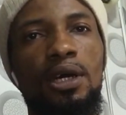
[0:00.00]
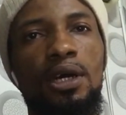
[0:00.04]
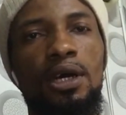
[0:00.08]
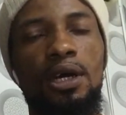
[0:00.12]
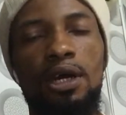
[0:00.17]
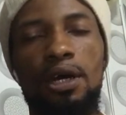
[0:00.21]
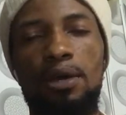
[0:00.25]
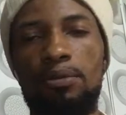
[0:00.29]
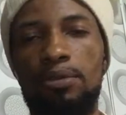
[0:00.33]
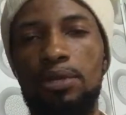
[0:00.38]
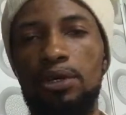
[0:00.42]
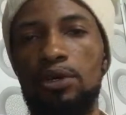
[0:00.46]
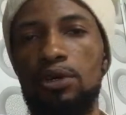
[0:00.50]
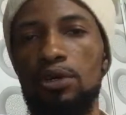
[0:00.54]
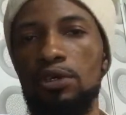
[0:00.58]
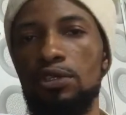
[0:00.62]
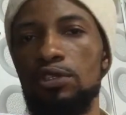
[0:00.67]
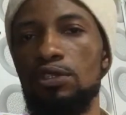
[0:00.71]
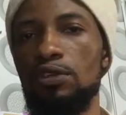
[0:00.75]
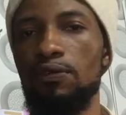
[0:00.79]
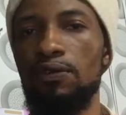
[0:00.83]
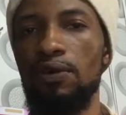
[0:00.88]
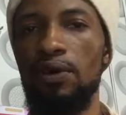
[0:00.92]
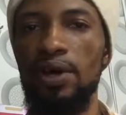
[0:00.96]
and because
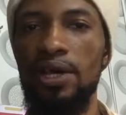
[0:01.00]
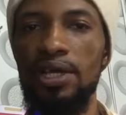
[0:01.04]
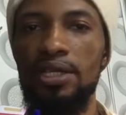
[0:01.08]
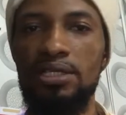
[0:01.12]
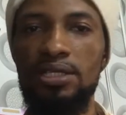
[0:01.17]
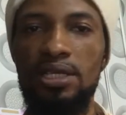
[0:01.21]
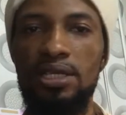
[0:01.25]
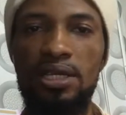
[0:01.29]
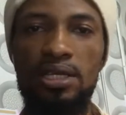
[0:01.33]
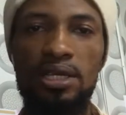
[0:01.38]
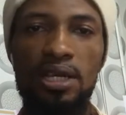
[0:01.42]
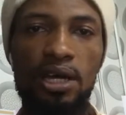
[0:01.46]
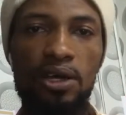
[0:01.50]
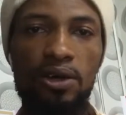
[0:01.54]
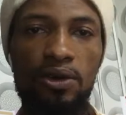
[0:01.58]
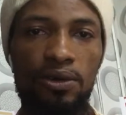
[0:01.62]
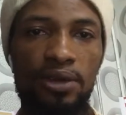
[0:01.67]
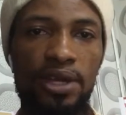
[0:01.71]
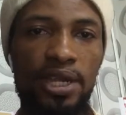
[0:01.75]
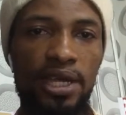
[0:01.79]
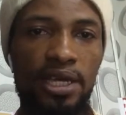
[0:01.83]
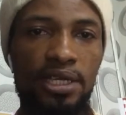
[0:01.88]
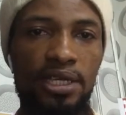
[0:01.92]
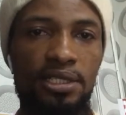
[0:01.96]
of our internal
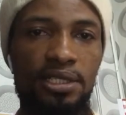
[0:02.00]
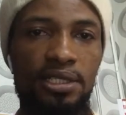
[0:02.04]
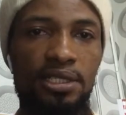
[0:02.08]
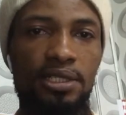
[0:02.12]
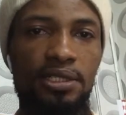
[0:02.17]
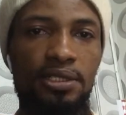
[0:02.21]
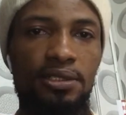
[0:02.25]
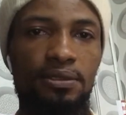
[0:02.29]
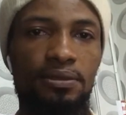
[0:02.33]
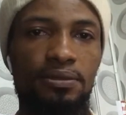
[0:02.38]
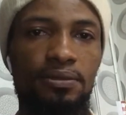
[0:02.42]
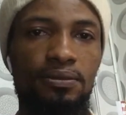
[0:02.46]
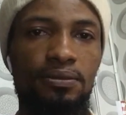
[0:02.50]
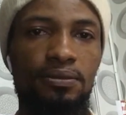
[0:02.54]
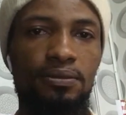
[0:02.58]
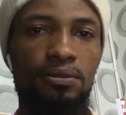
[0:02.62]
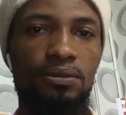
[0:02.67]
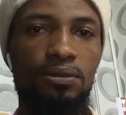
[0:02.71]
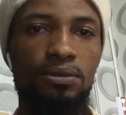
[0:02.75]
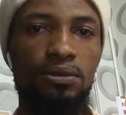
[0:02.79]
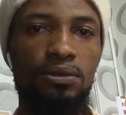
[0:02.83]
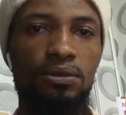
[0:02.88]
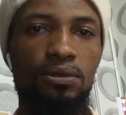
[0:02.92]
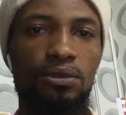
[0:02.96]
connection,
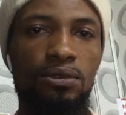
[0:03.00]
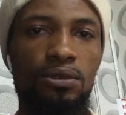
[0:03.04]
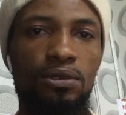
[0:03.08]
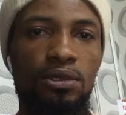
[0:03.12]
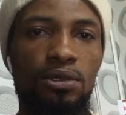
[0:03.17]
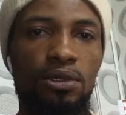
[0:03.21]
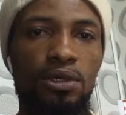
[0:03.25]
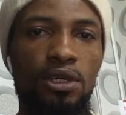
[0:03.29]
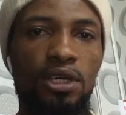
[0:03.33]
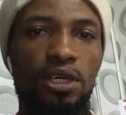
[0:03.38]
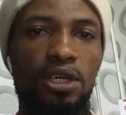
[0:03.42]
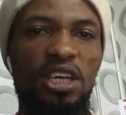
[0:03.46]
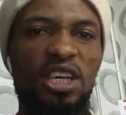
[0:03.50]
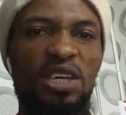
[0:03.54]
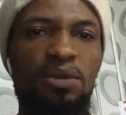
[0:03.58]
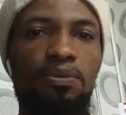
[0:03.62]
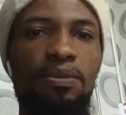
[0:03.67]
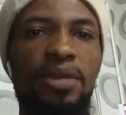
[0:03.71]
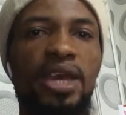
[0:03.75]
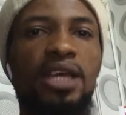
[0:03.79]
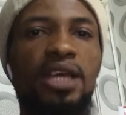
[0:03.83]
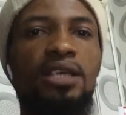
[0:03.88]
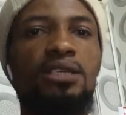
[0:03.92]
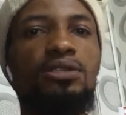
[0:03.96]
it
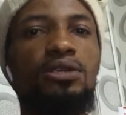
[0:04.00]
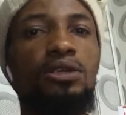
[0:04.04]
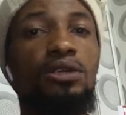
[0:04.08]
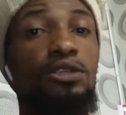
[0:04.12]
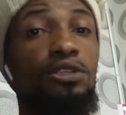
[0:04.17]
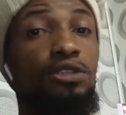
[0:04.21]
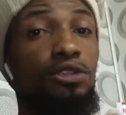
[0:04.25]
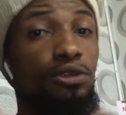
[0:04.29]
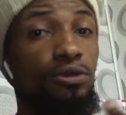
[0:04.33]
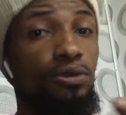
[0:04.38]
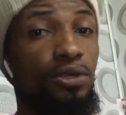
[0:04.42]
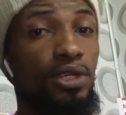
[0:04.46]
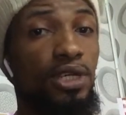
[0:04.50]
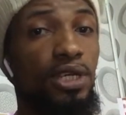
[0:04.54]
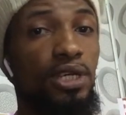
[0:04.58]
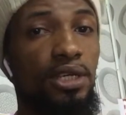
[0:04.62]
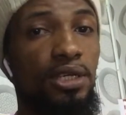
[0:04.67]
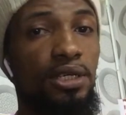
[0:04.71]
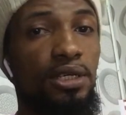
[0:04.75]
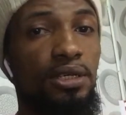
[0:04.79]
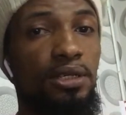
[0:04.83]
makes us unique,